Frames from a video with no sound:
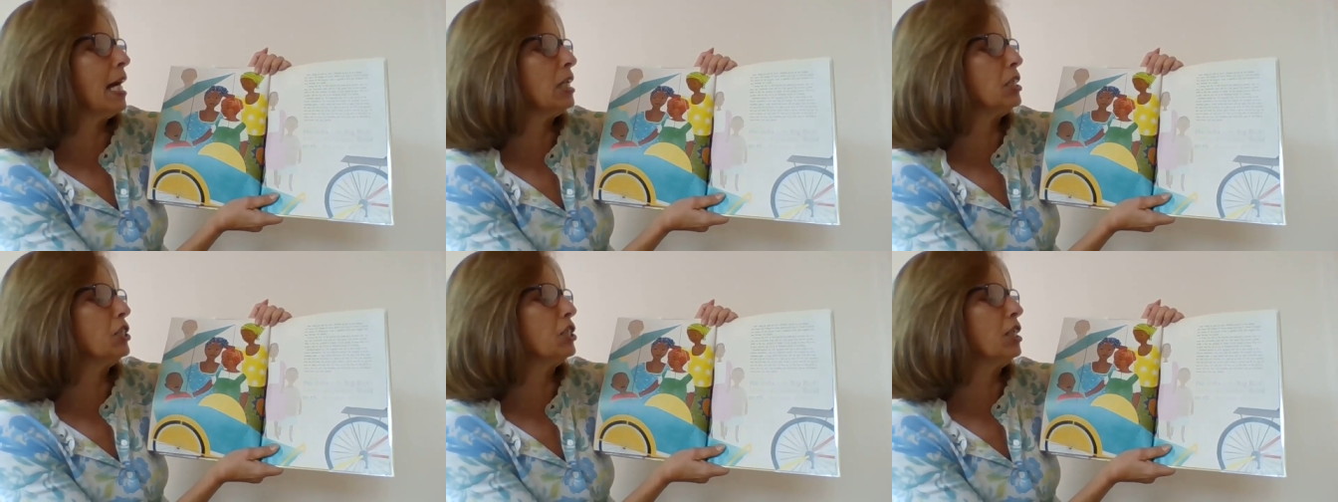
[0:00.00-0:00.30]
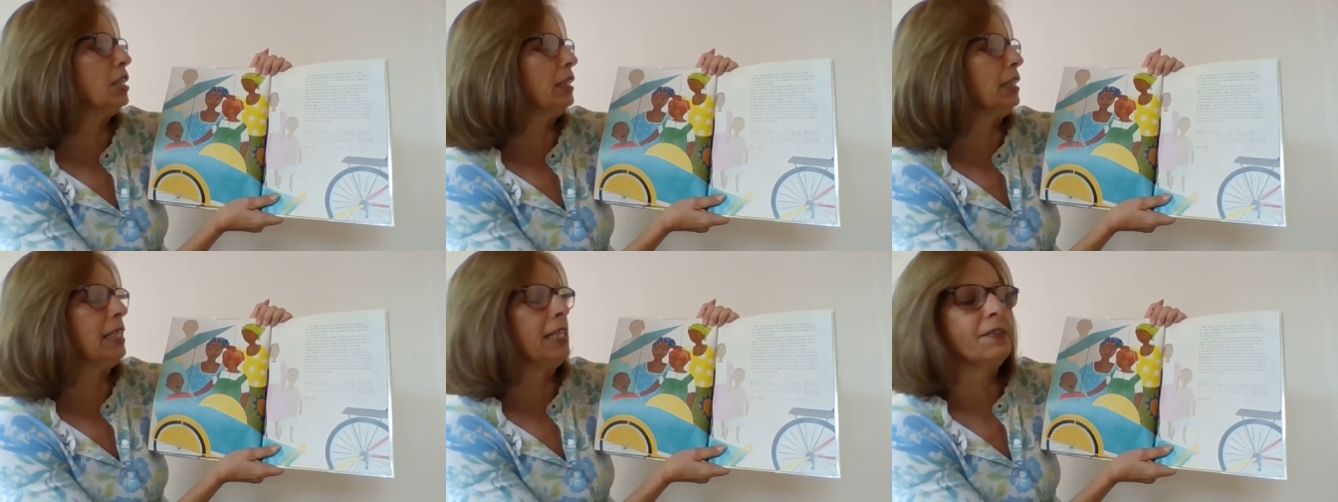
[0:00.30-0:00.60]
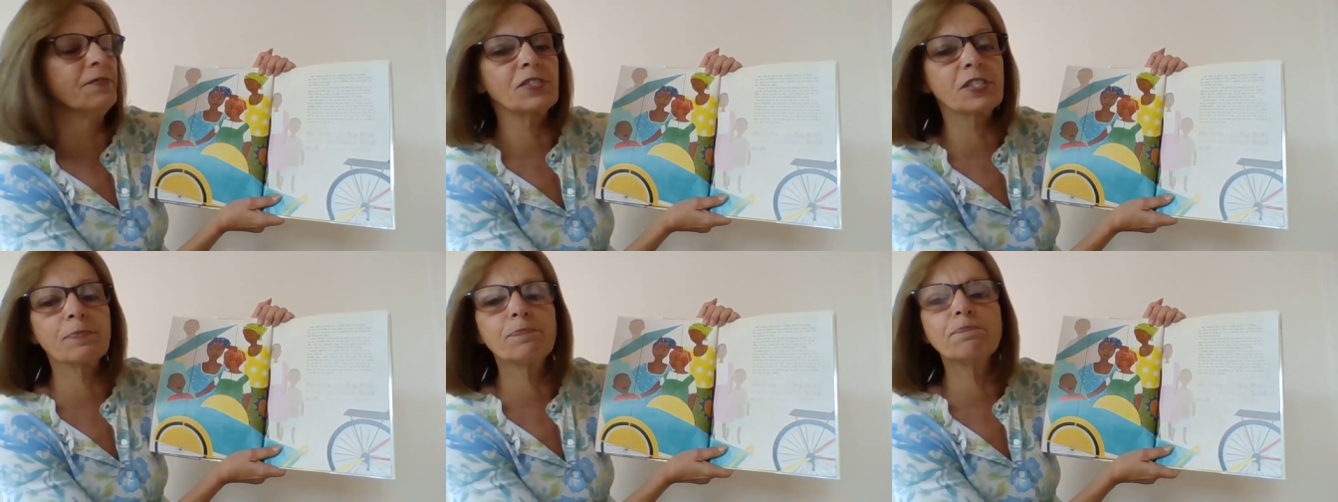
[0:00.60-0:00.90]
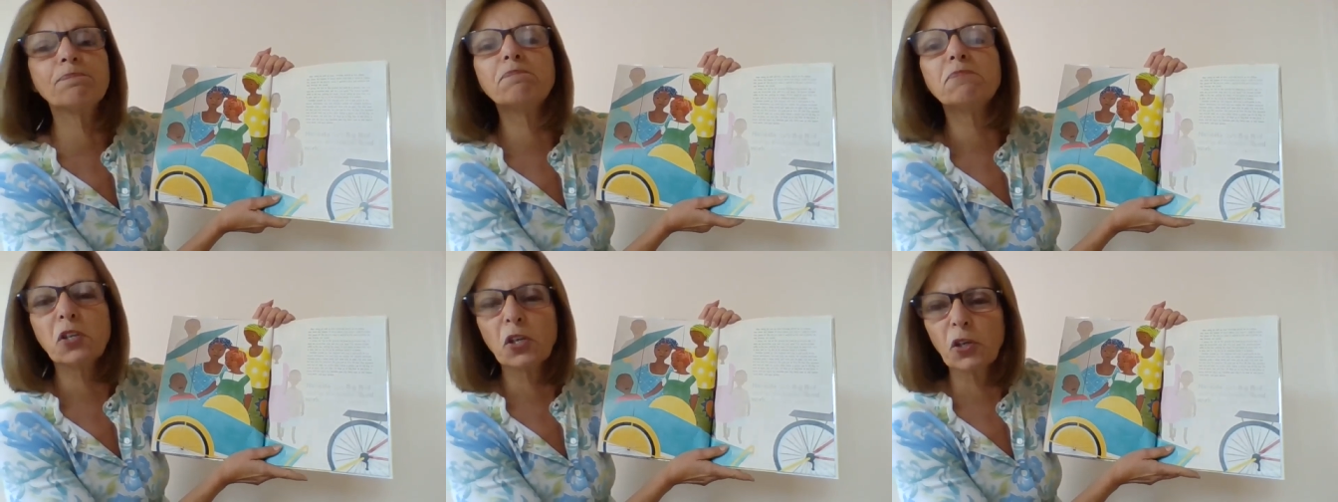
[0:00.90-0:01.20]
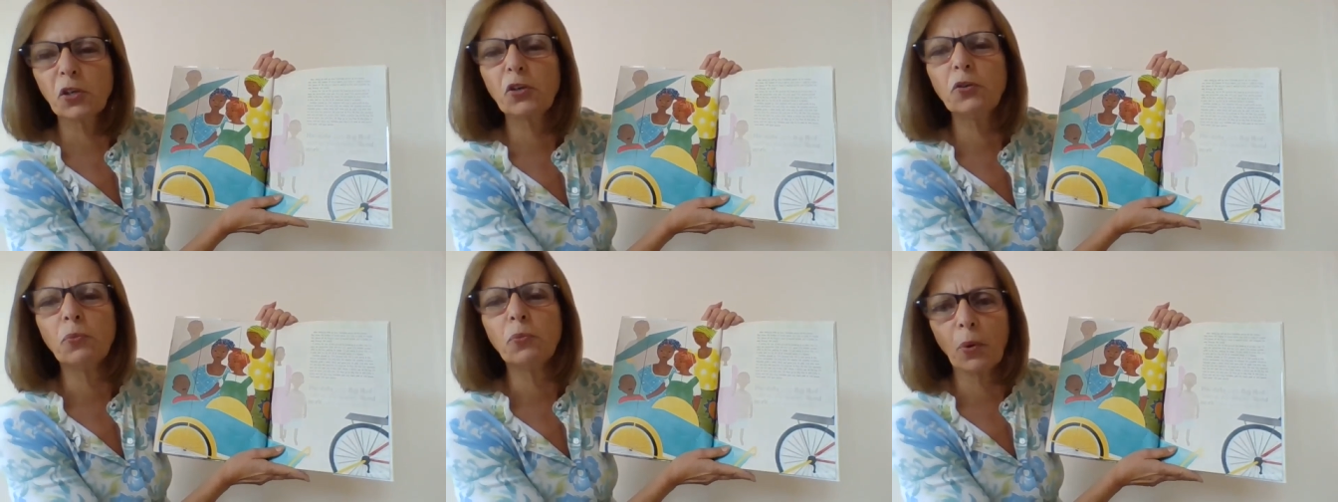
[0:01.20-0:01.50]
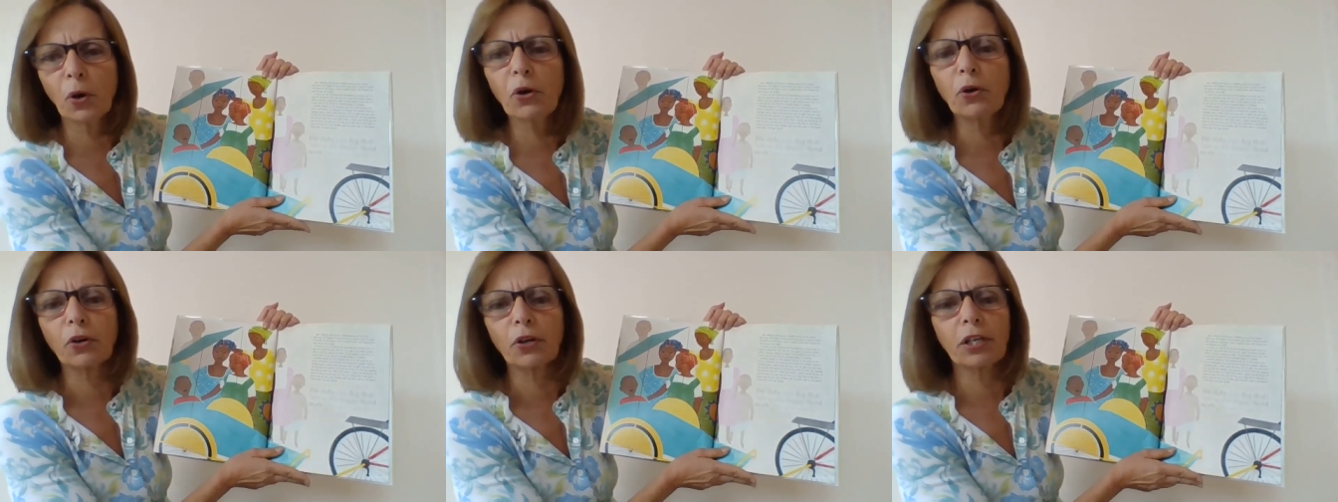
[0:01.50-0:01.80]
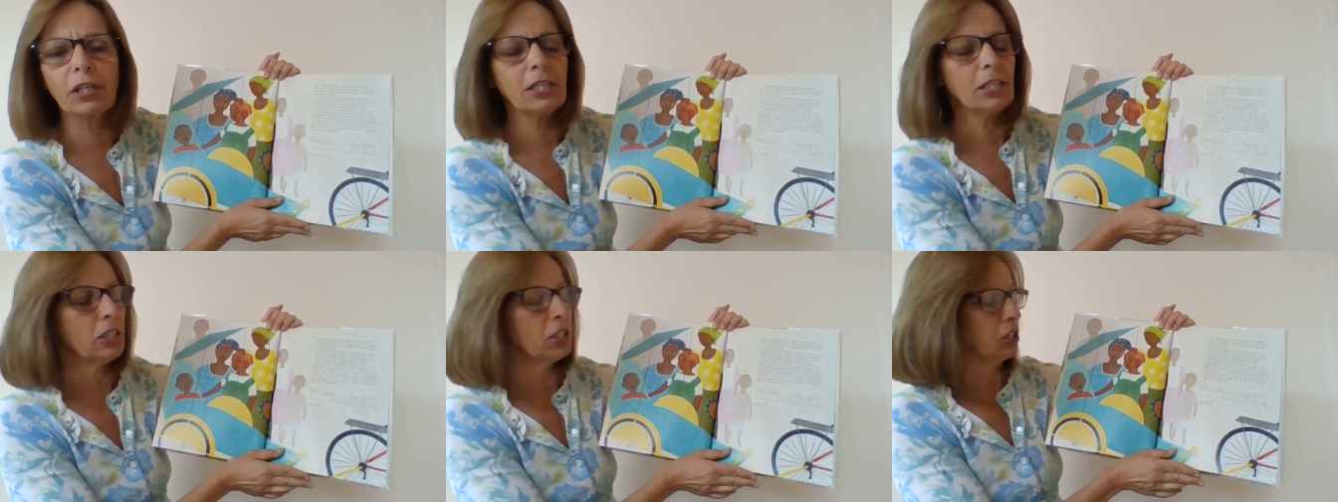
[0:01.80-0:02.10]
as she leaves. Good
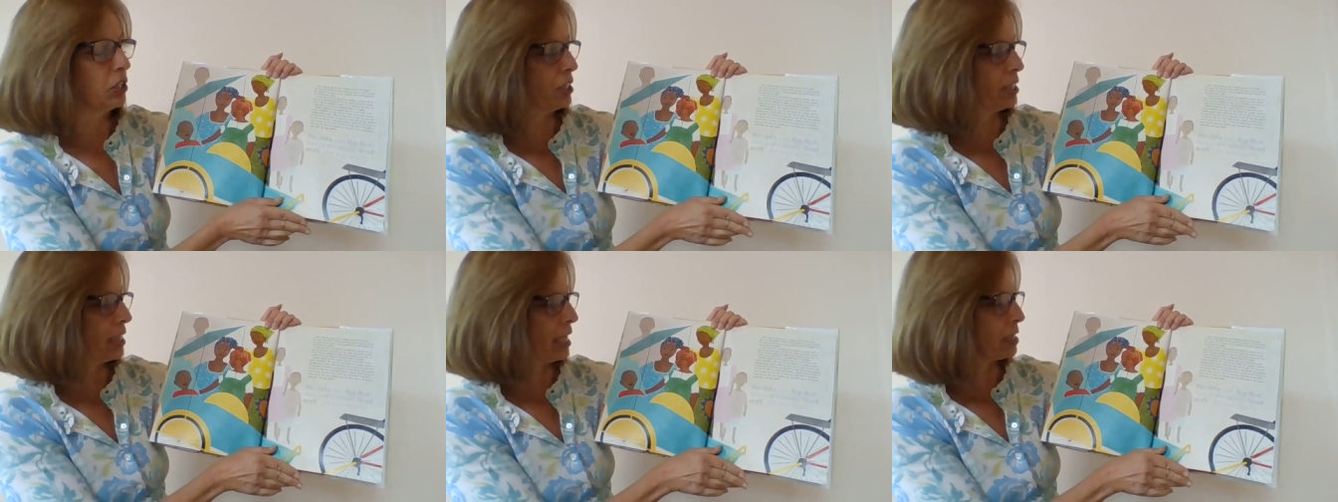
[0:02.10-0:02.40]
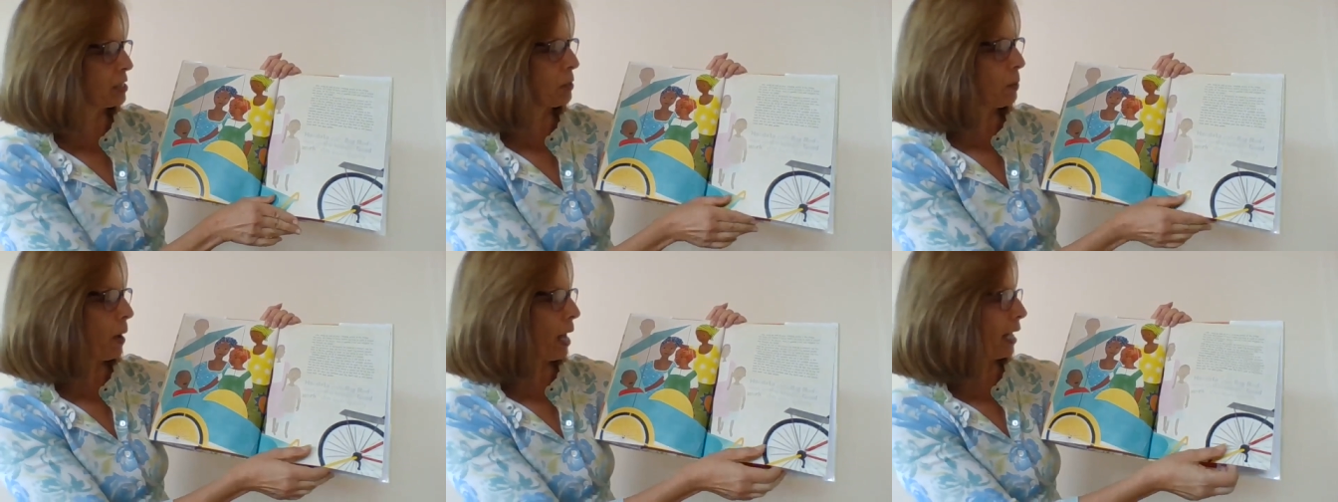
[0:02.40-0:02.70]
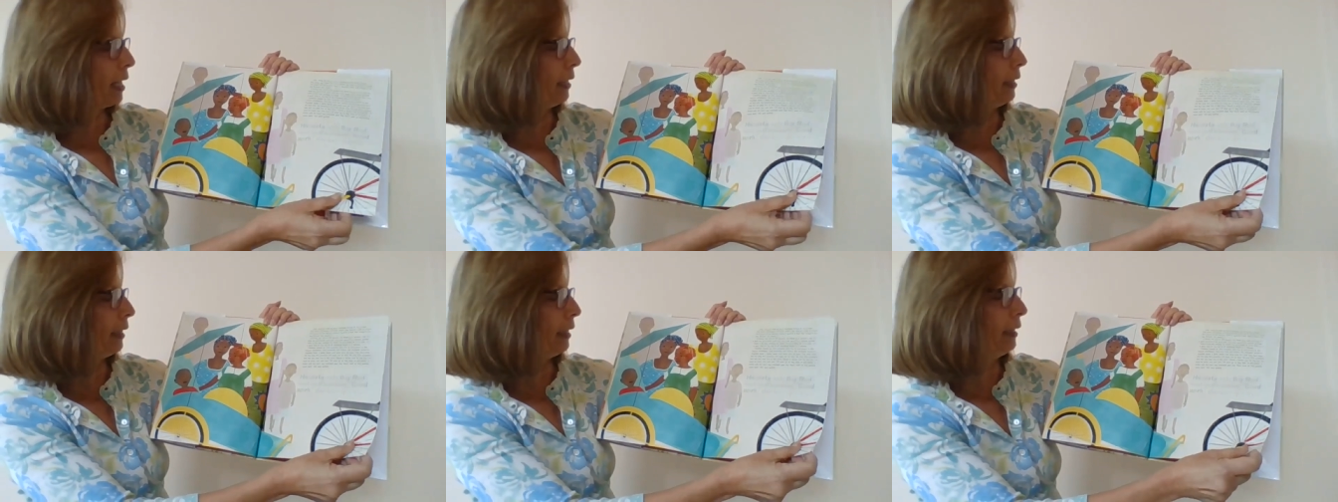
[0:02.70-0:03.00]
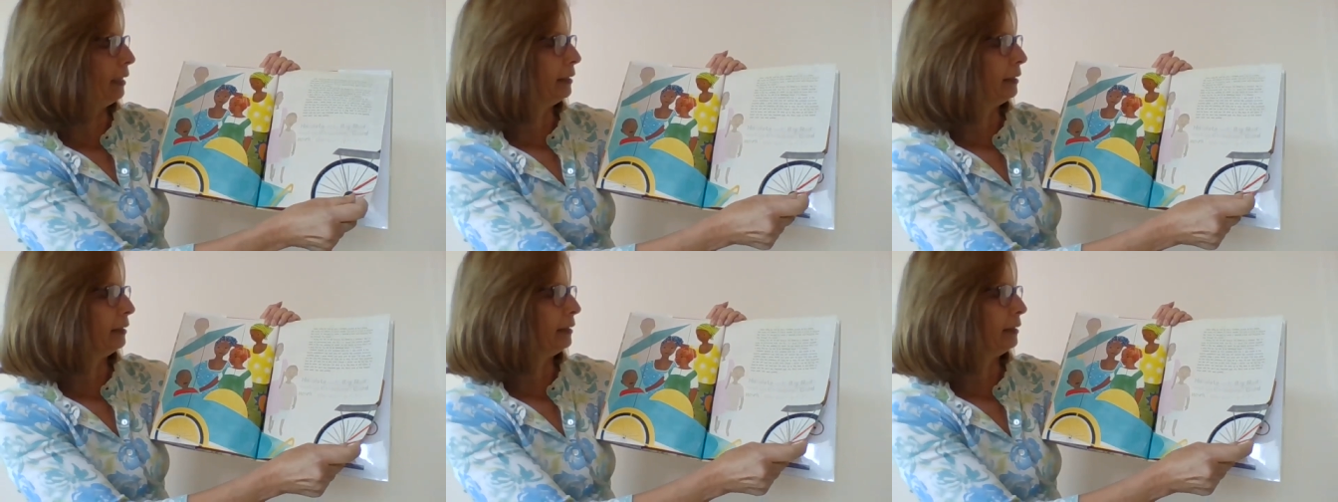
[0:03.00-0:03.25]
work, she says quietly.